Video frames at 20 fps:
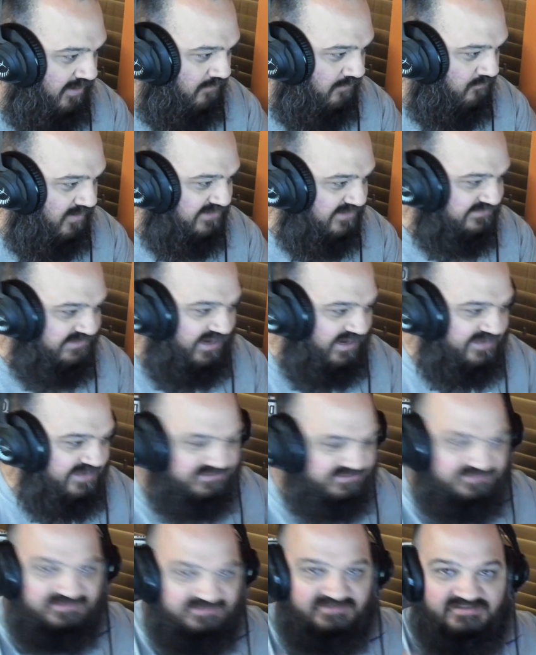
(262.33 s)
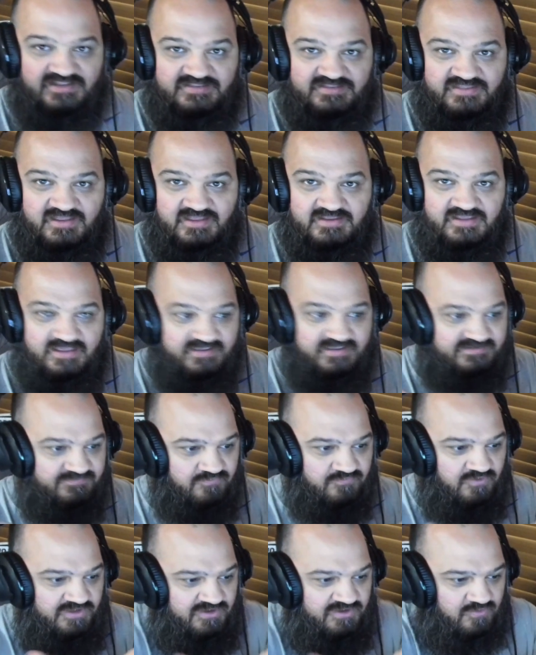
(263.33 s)
red stage, because it's
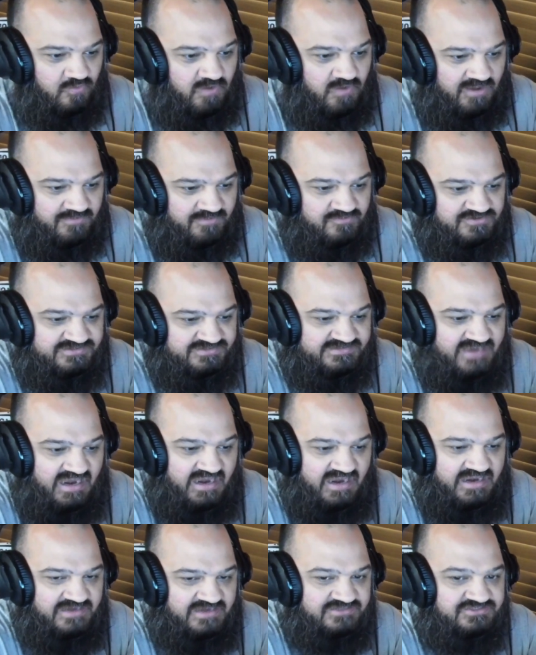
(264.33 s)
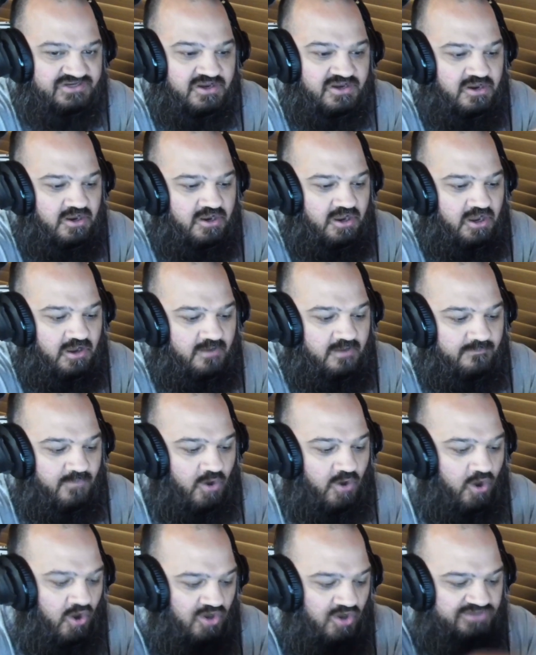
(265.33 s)
really cool how their stage
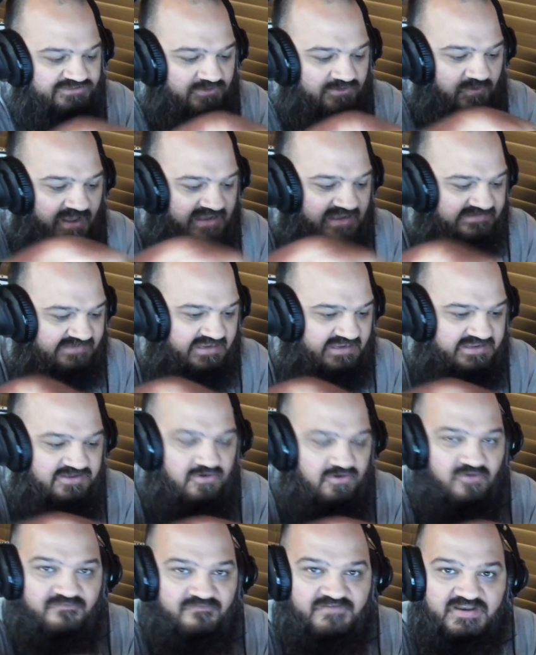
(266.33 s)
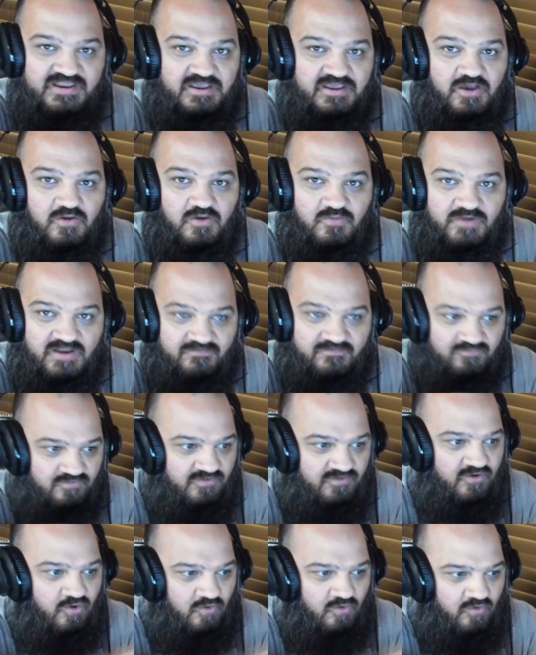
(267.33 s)
also has a video or
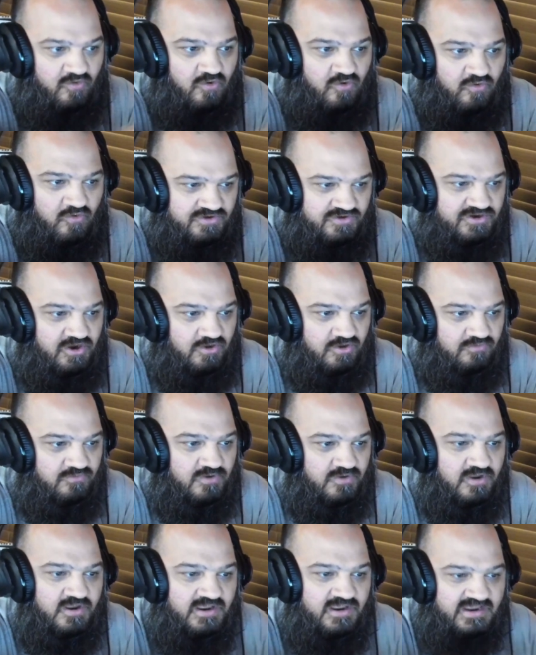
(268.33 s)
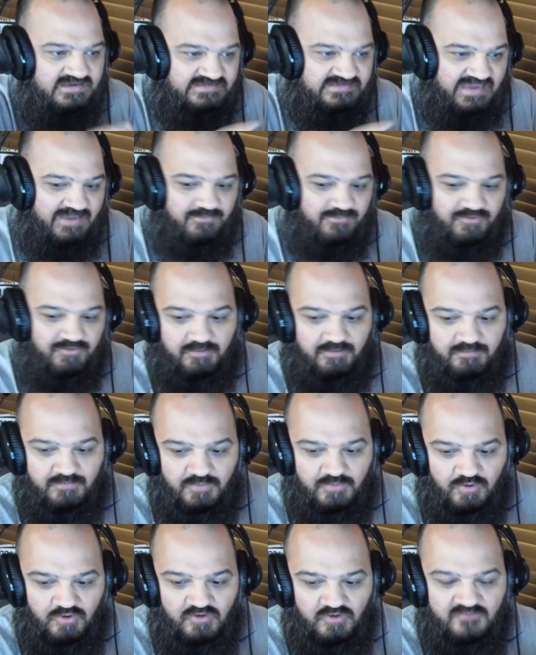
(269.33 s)
whatever, or it's able to
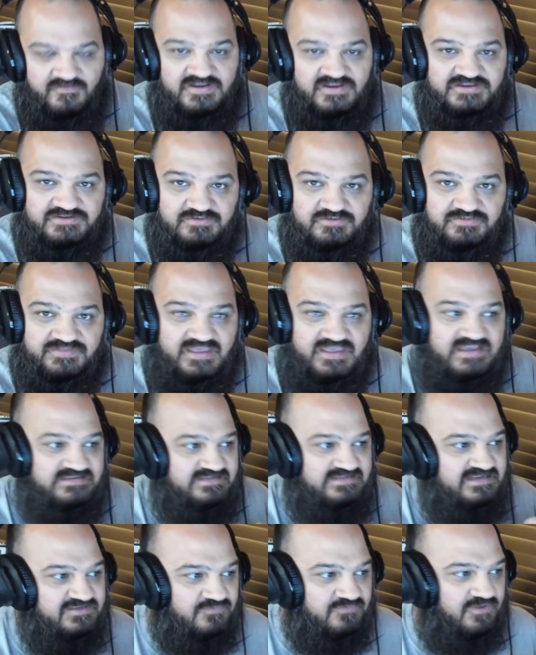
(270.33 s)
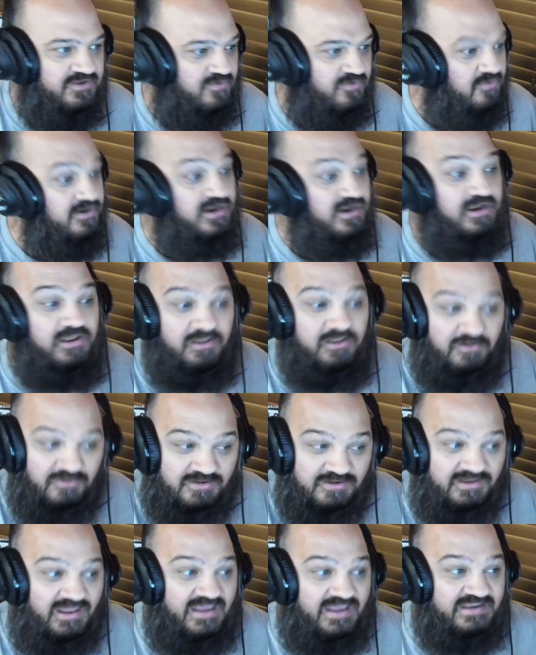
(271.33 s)
move and do things, and it's really cool that it
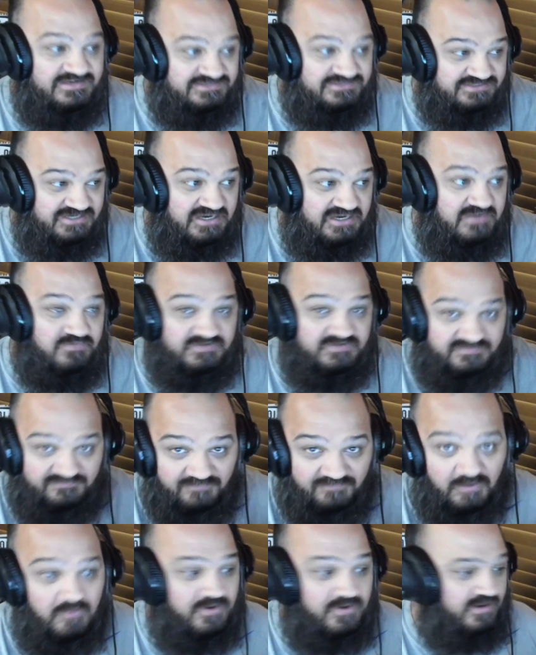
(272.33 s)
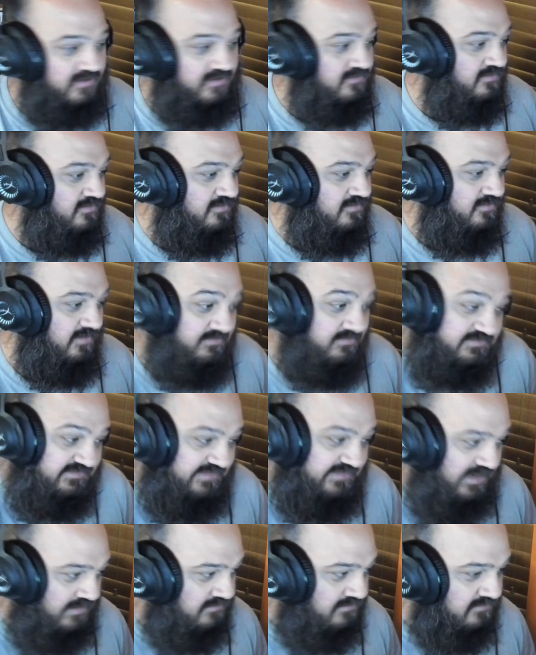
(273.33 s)
looked like she was floating. I'm just
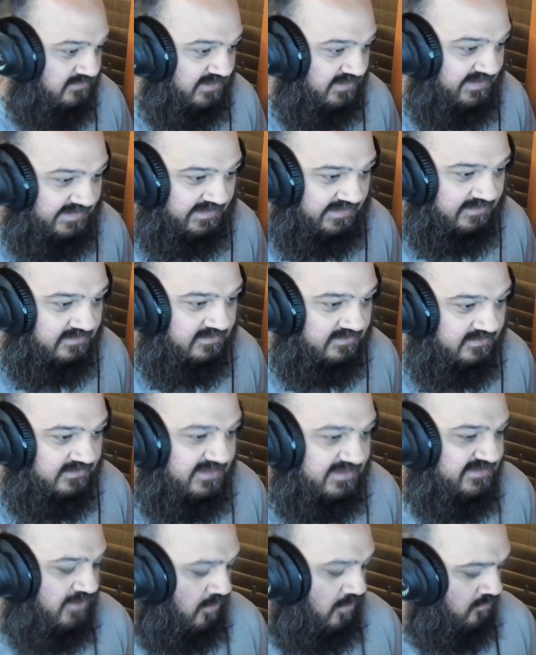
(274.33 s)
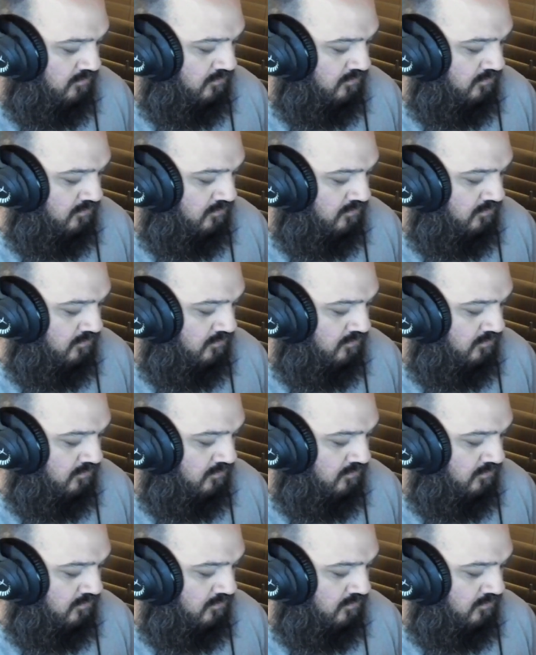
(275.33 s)
saying. It did. Let's go.